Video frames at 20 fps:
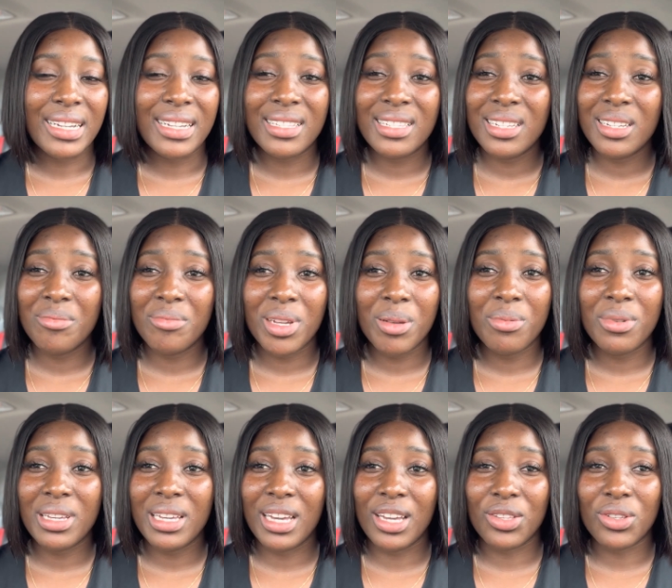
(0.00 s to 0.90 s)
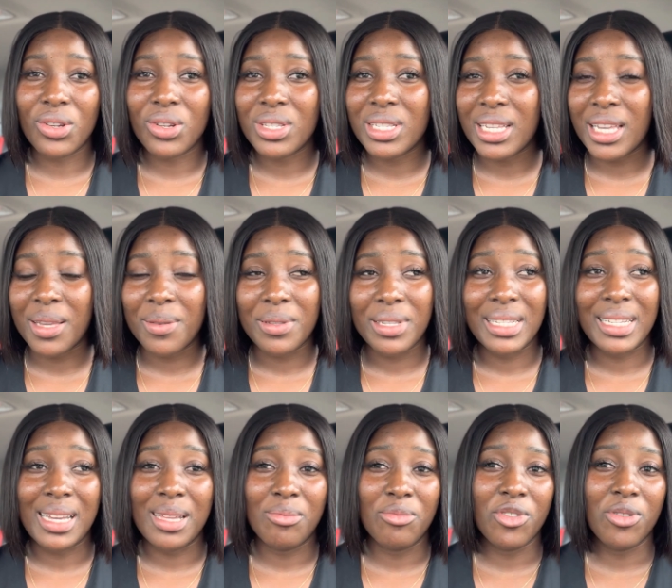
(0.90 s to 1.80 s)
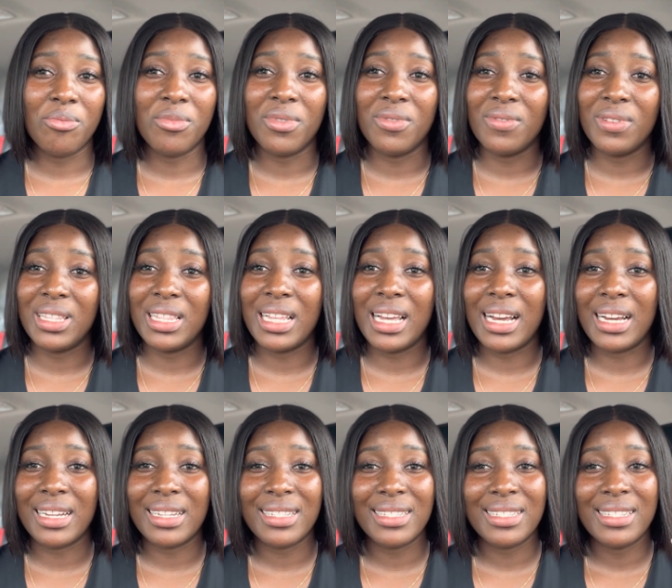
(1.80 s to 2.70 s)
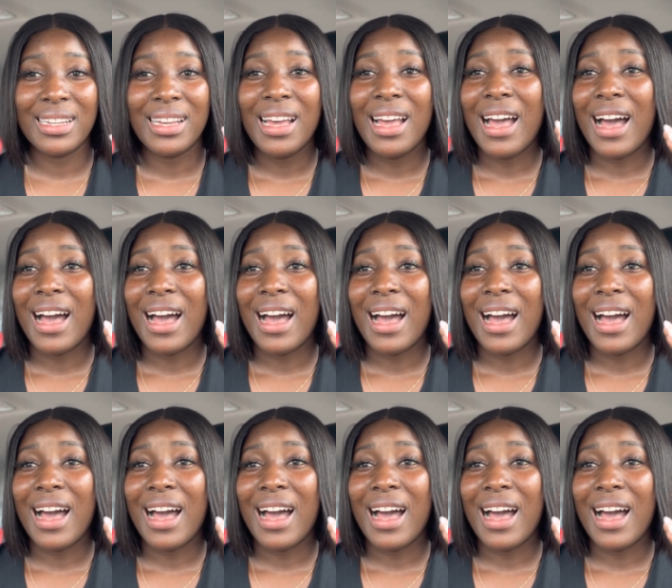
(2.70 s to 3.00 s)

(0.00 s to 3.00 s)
I think baby girl just came. She said, Mommy, relax.